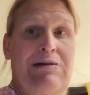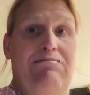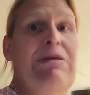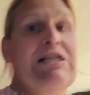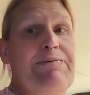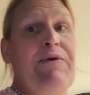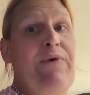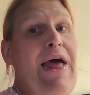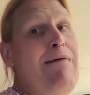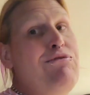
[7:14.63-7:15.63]
Miss me
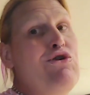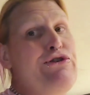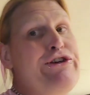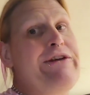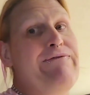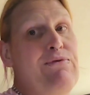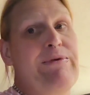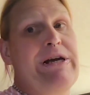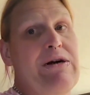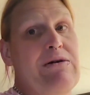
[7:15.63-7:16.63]
with that bullshit for
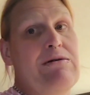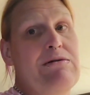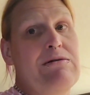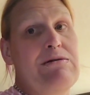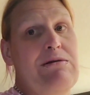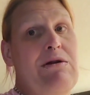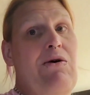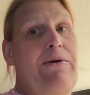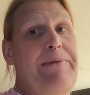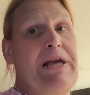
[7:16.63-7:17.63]
real. You
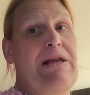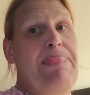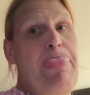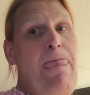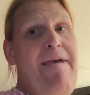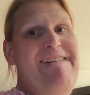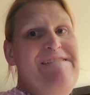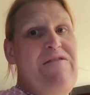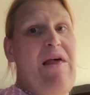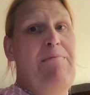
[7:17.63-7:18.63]
know what I mean?
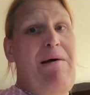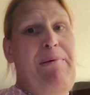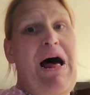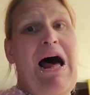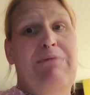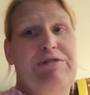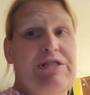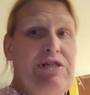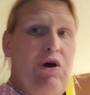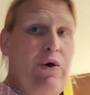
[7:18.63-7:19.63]
Like my
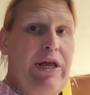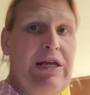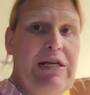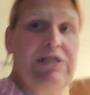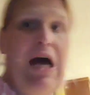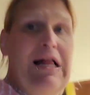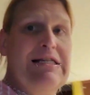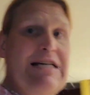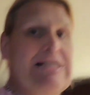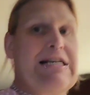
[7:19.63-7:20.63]
Pops, you know, he's
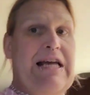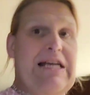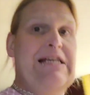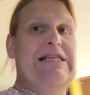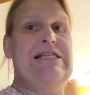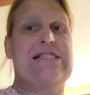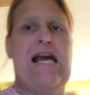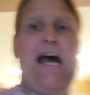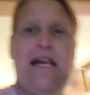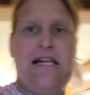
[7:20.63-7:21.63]
college educated. He's
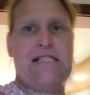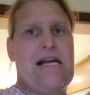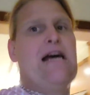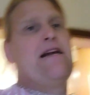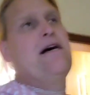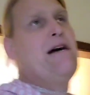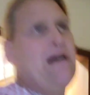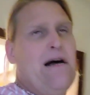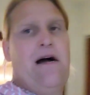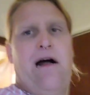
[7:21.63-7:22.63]
got
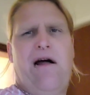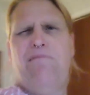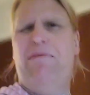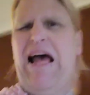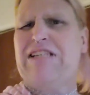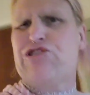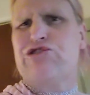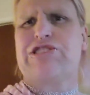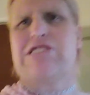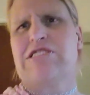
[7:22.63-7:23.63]
a
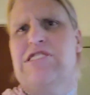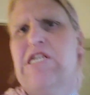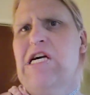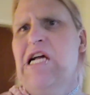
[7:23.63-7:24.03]
master's in